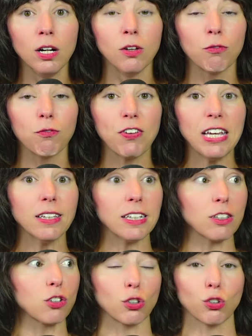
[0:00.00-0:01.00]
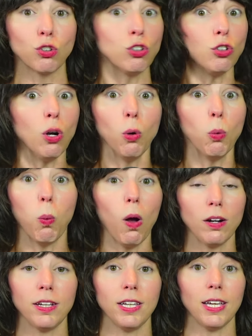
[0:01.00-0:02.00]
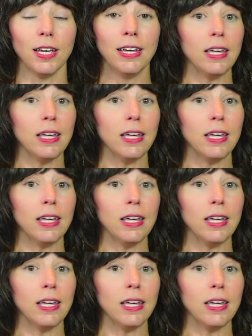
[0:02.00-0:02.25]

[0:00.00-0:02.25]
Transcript: feelings are so wonky.